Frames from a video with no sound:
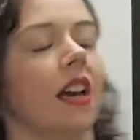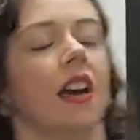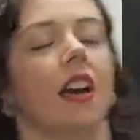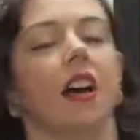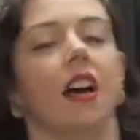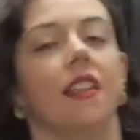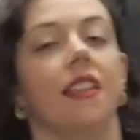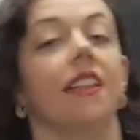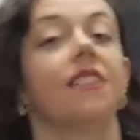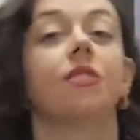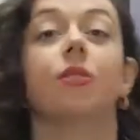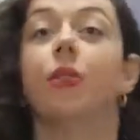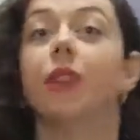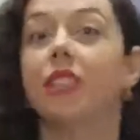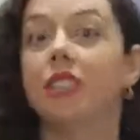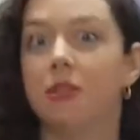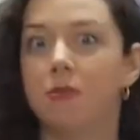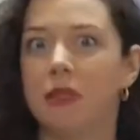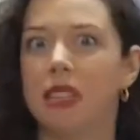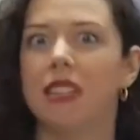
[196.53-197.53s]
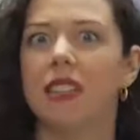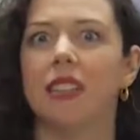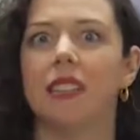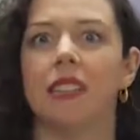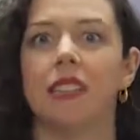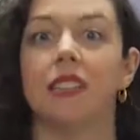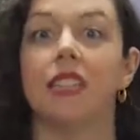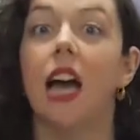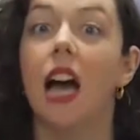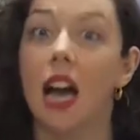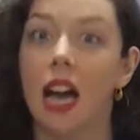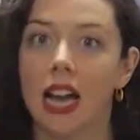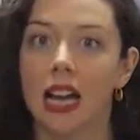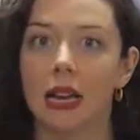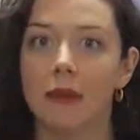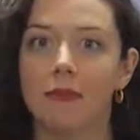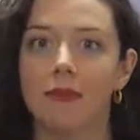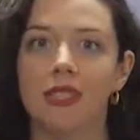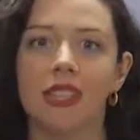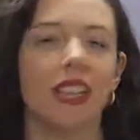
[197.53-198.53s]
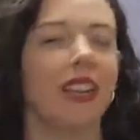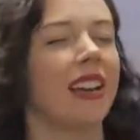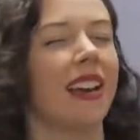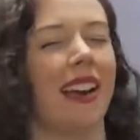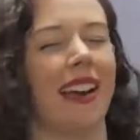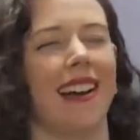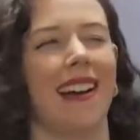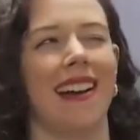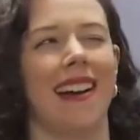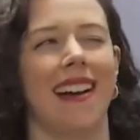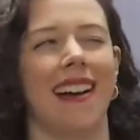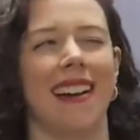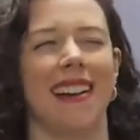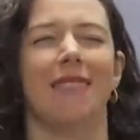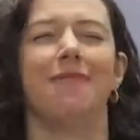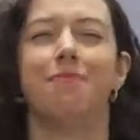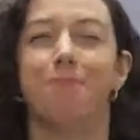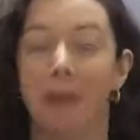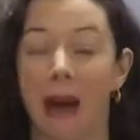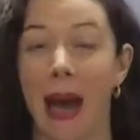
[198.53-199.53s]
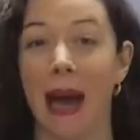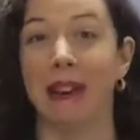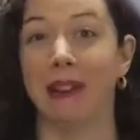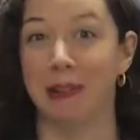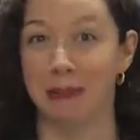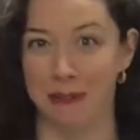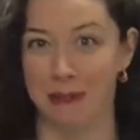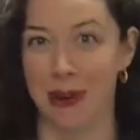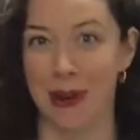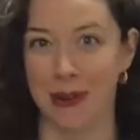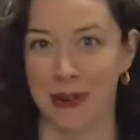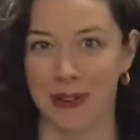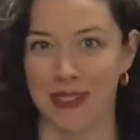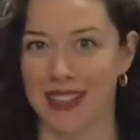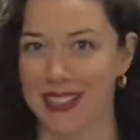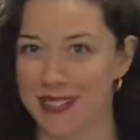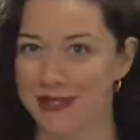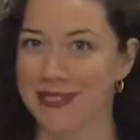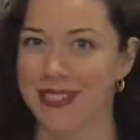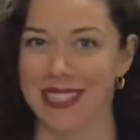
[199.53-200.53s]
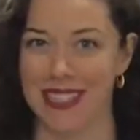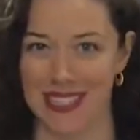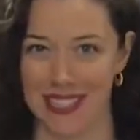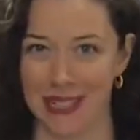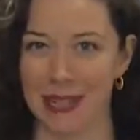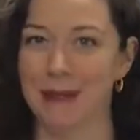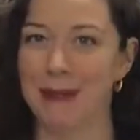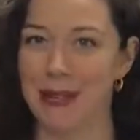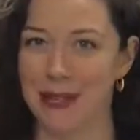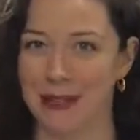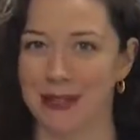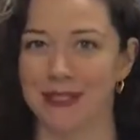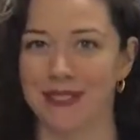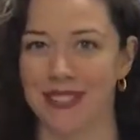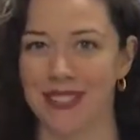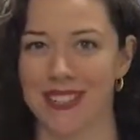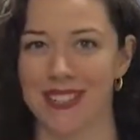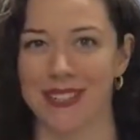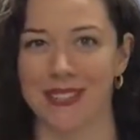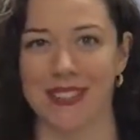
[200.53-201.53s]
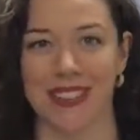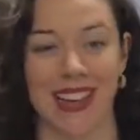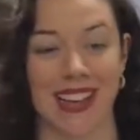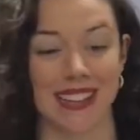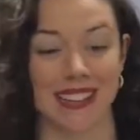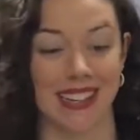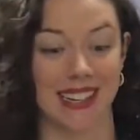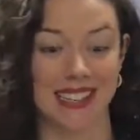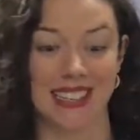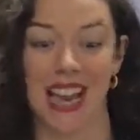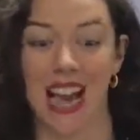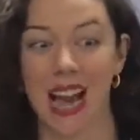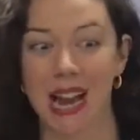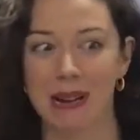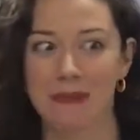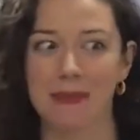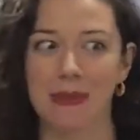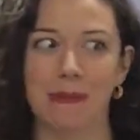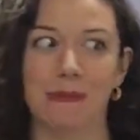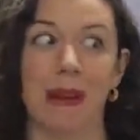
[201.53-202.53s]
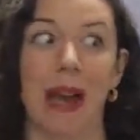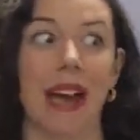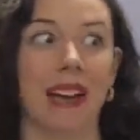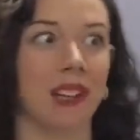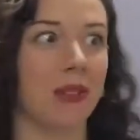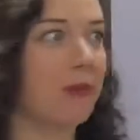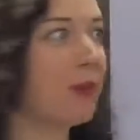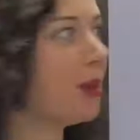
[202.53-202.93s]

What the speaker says: that's going to mean it's a timed battle mode. That's what the syllabus refers to it as, a timed battle